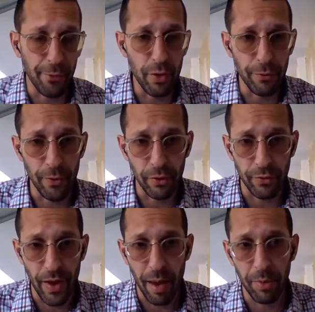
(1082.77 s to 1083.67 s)
food for his
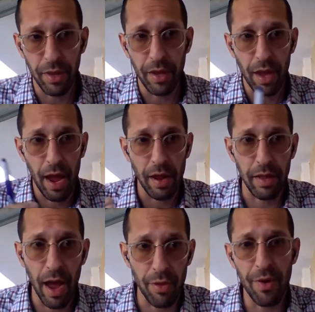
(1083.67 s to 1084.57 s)
family, and
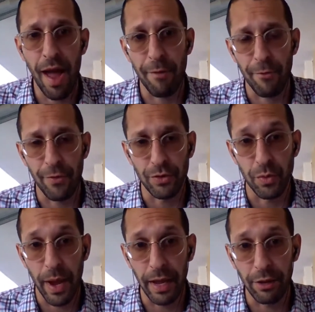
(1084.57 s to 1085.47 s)
the other half of his
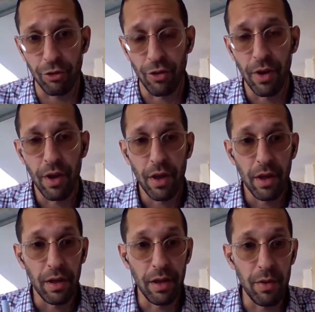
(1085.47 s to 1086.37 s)
wage
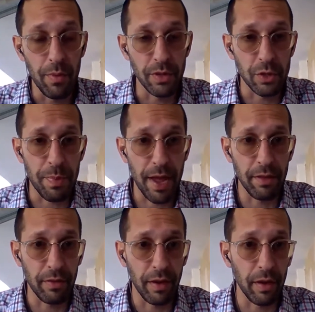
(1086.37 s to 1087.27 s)
he would
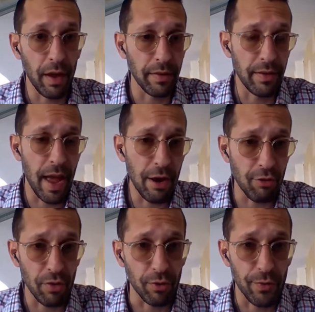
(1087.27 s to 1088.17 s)
spend as an
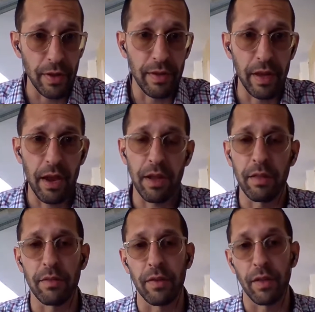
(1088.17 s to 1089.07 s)
entrance fee to get
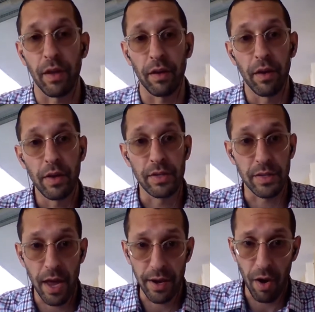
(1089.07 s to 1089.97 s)
into the
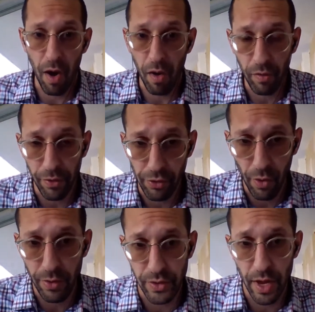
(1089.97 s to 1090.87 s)
study hall, the
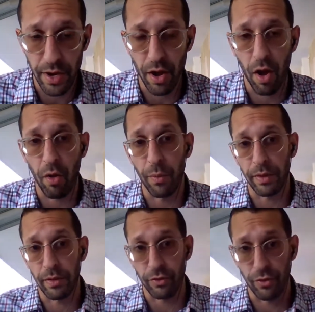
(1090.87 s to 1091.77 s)
Torah study hall,
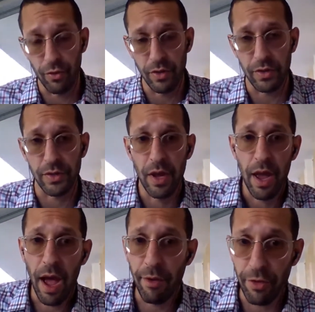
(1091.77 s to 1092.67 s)
with the students
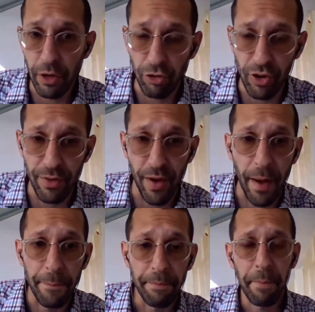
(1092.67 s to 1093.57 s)
of the yeshiva.